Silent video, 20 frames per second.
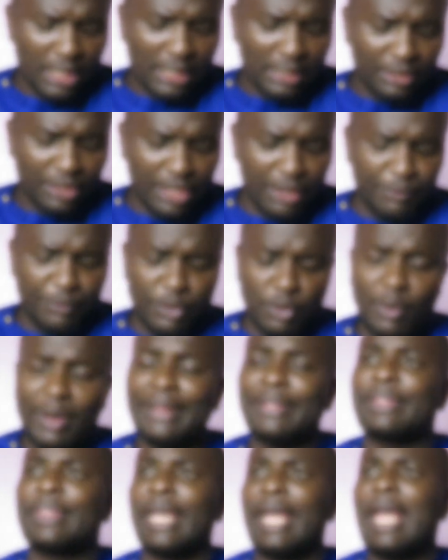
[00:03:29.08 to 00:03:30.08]
If you
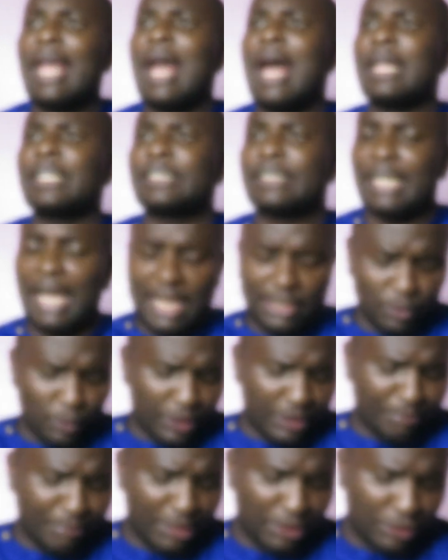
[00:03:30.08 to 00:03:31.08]
are there, turn
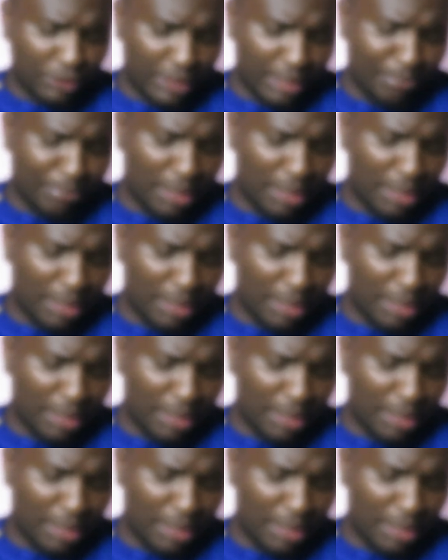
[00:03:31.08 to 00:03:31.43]
with me to the